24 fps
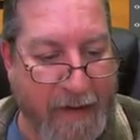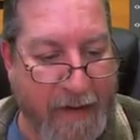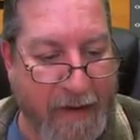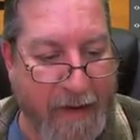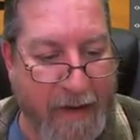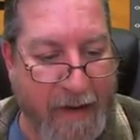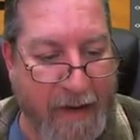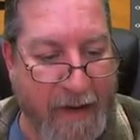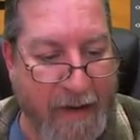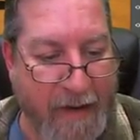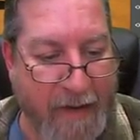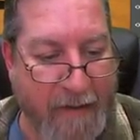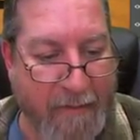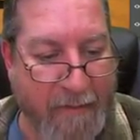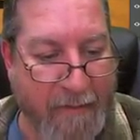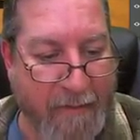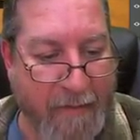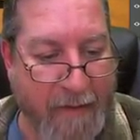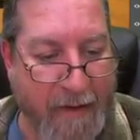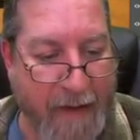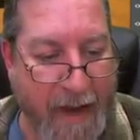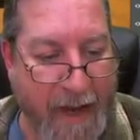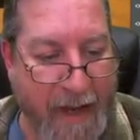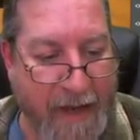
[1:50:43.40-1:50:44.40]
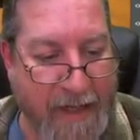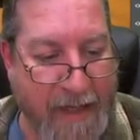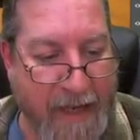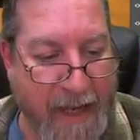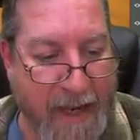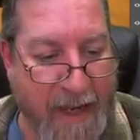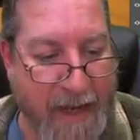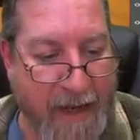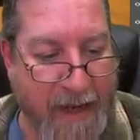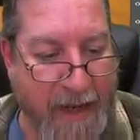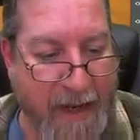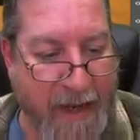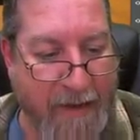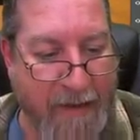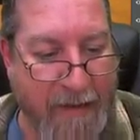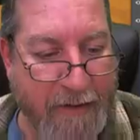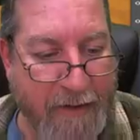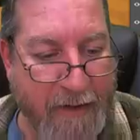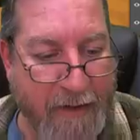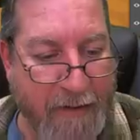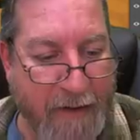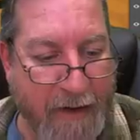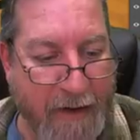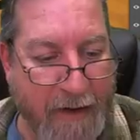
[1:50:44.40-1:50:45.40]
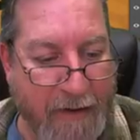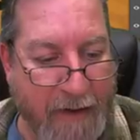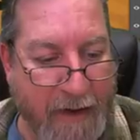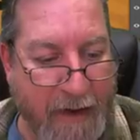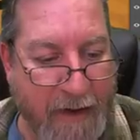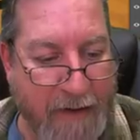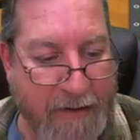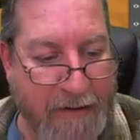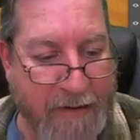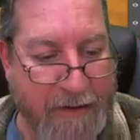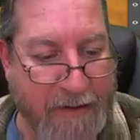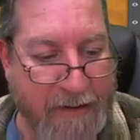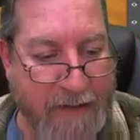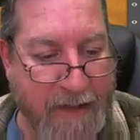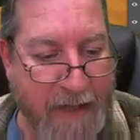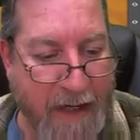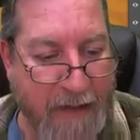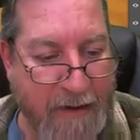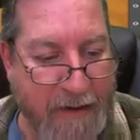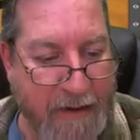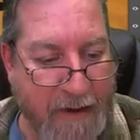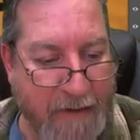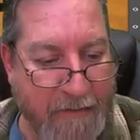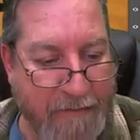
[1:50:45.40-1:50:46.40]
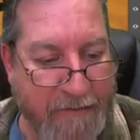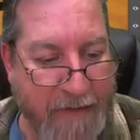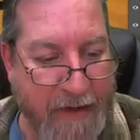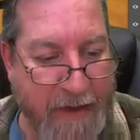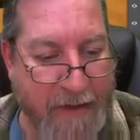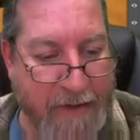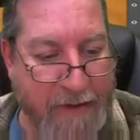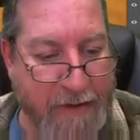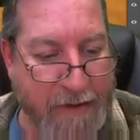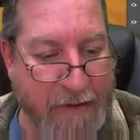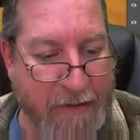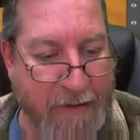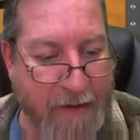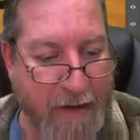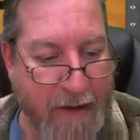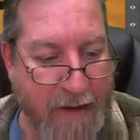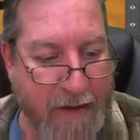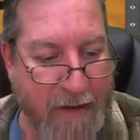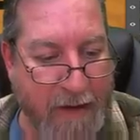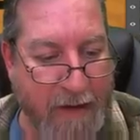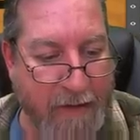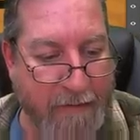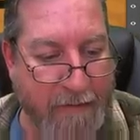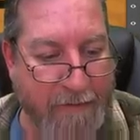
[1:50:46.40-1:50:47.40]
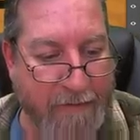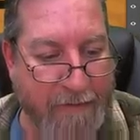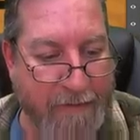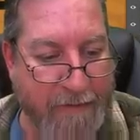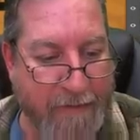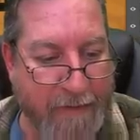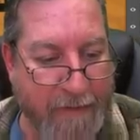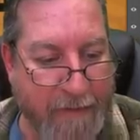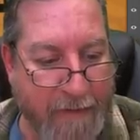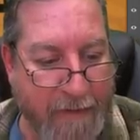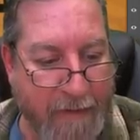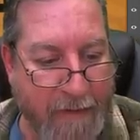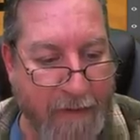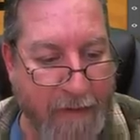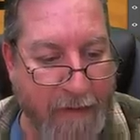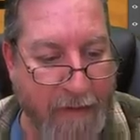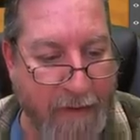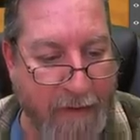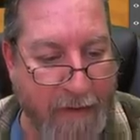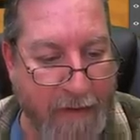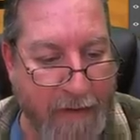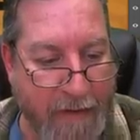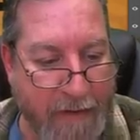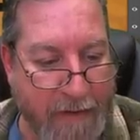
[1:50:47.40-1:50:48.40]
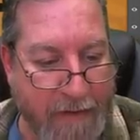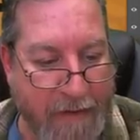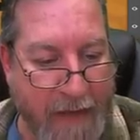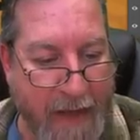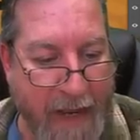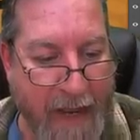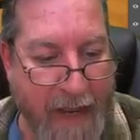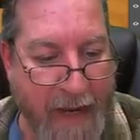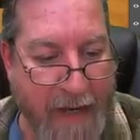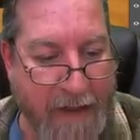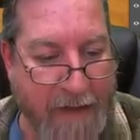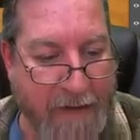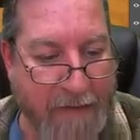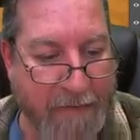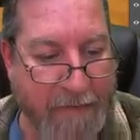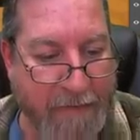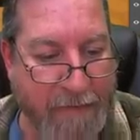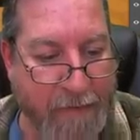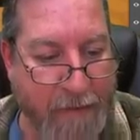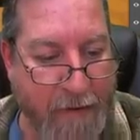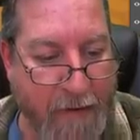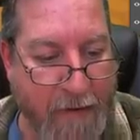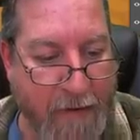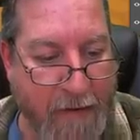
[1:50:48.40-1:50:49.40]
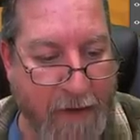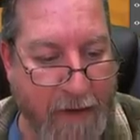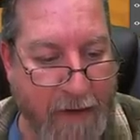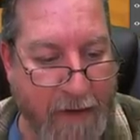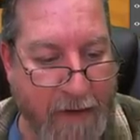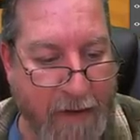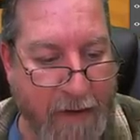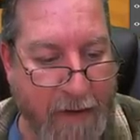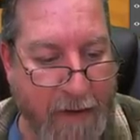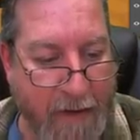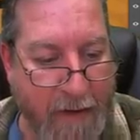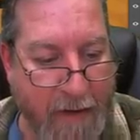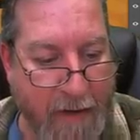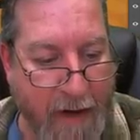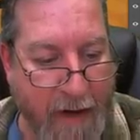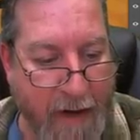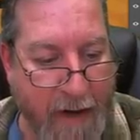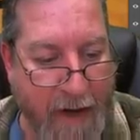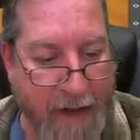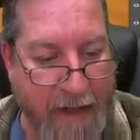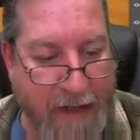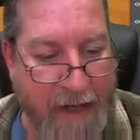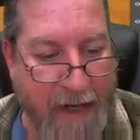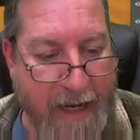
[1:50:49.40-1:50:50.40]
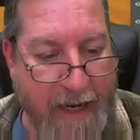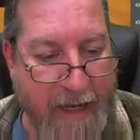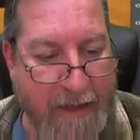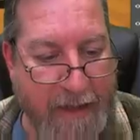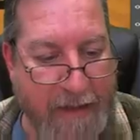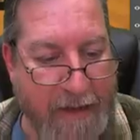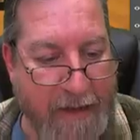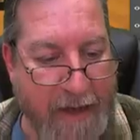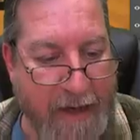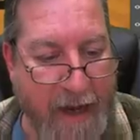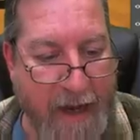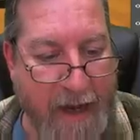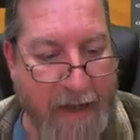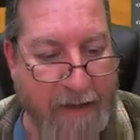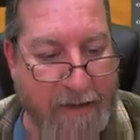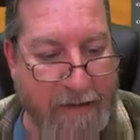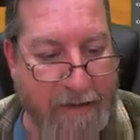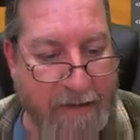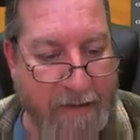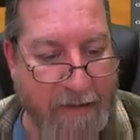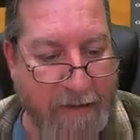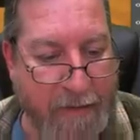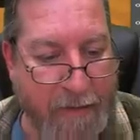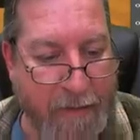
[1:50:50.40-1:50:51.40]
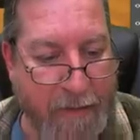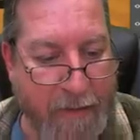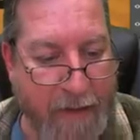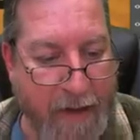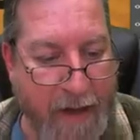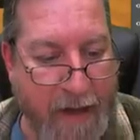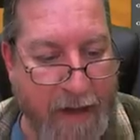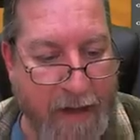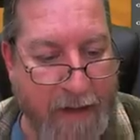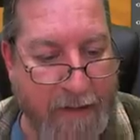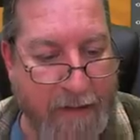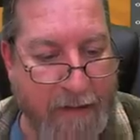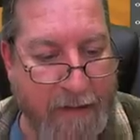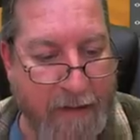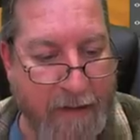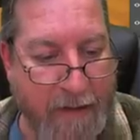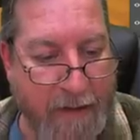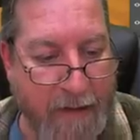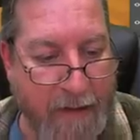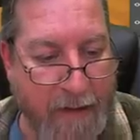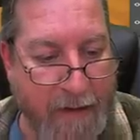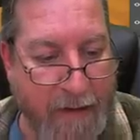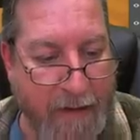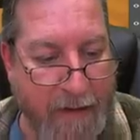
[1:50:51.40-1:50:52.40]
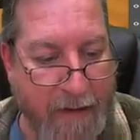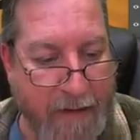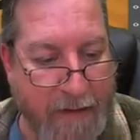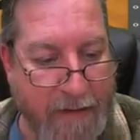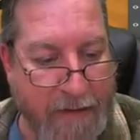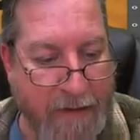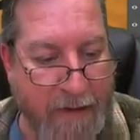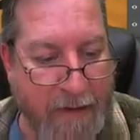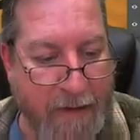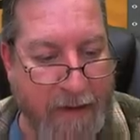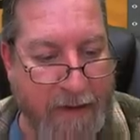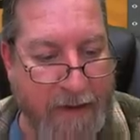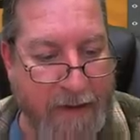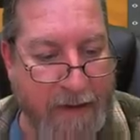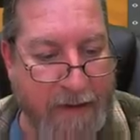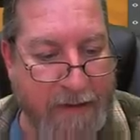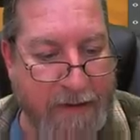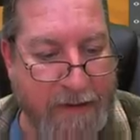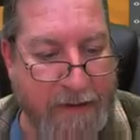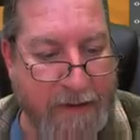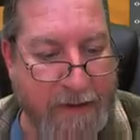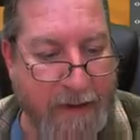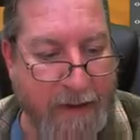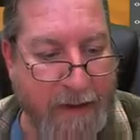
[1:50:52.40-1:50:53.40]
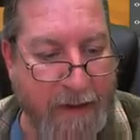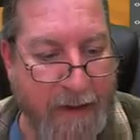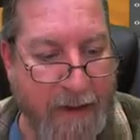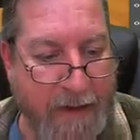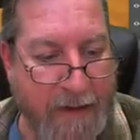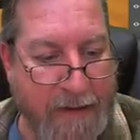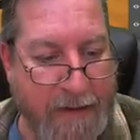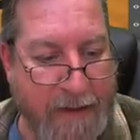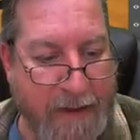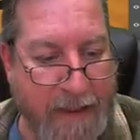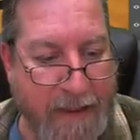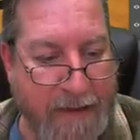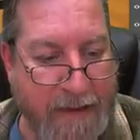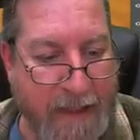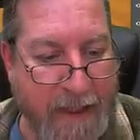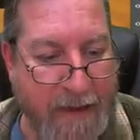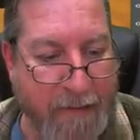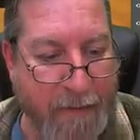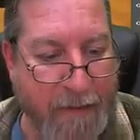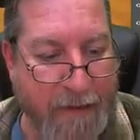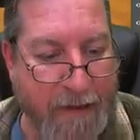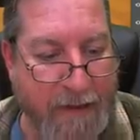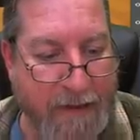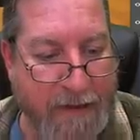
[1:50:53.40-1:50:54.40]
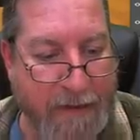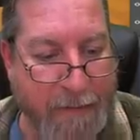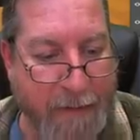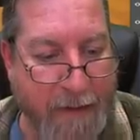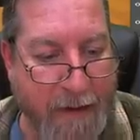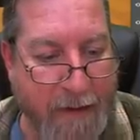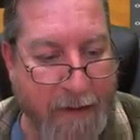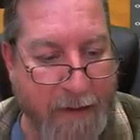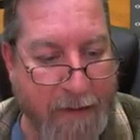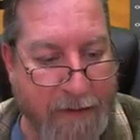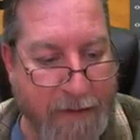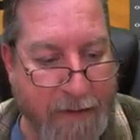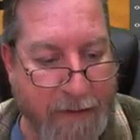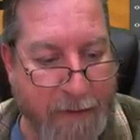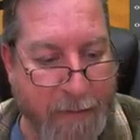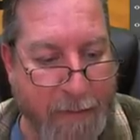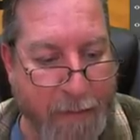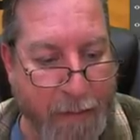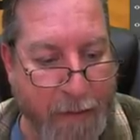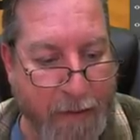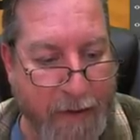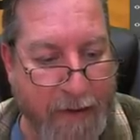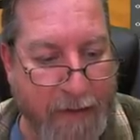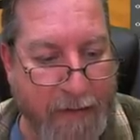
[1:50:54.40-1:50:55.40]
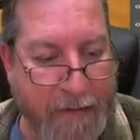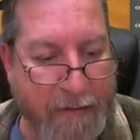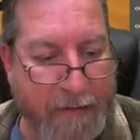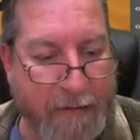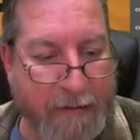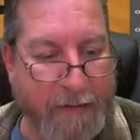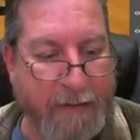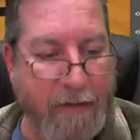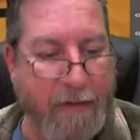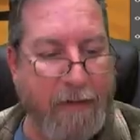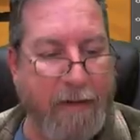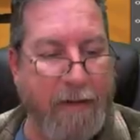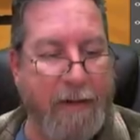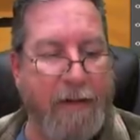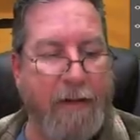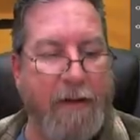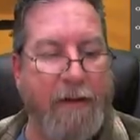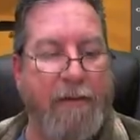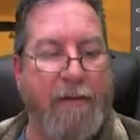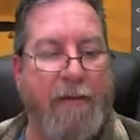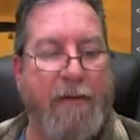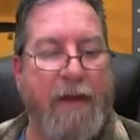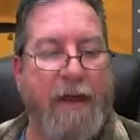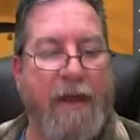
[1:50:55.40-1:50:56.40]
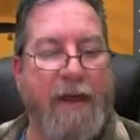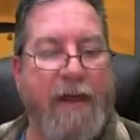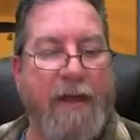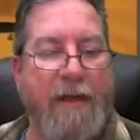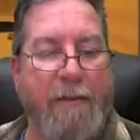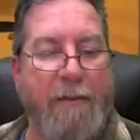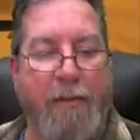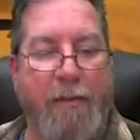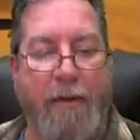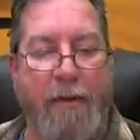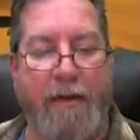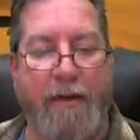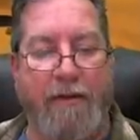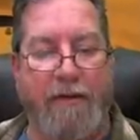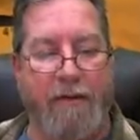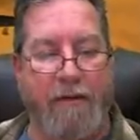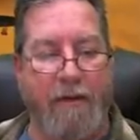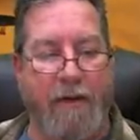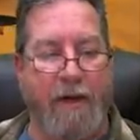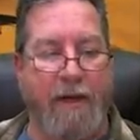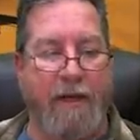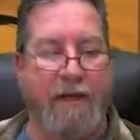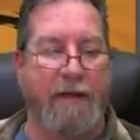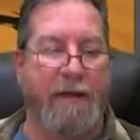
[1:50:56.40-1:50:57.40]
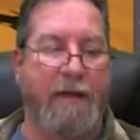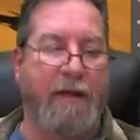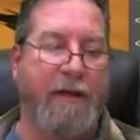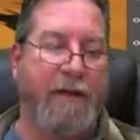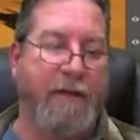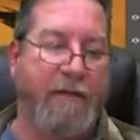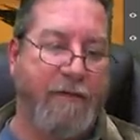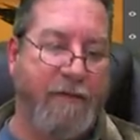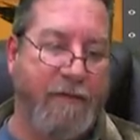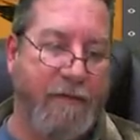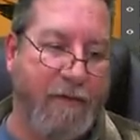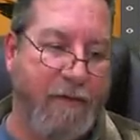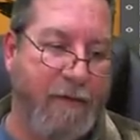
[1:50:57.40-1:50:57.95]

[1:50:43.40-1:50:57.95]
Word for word: Um, I can't. I don't know. I, I just I love nature. I love the act of drawing. I can't not create. So it, it's it's like saying what inspires you to breathe. Well, I got to breathe so I can live.